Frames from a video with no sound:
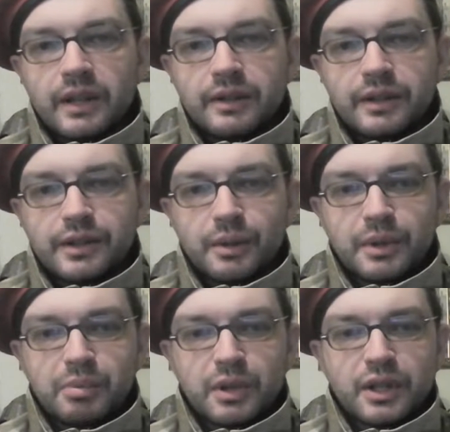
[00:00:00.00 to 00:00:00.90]

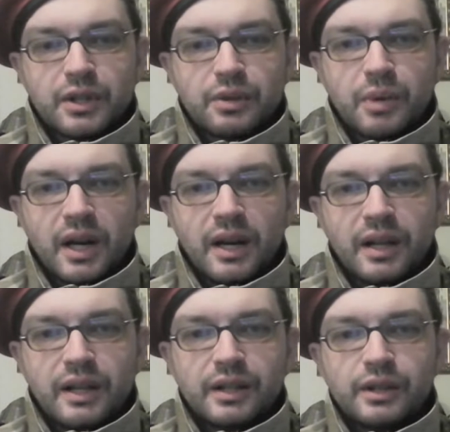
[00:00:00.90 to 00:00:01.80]
the British
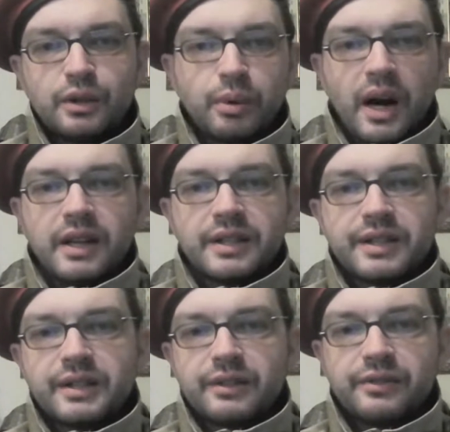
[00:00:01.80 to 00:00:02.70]
were
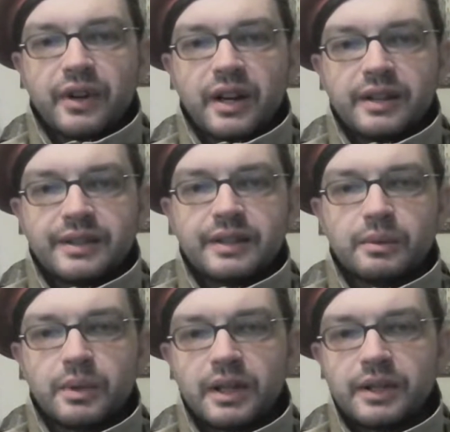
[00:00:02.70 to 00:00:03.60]
twice
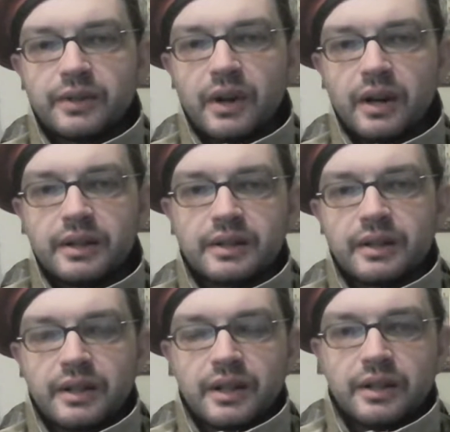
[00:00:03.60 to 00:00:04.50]
first as far as
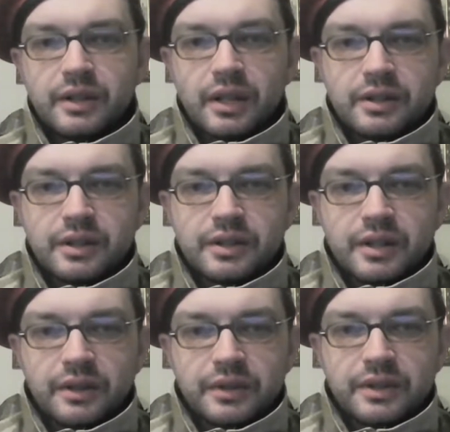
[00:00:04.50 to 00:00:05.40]
intelligence
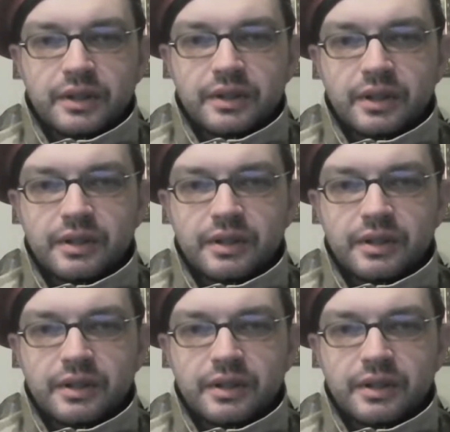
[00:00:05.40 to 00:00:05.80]
service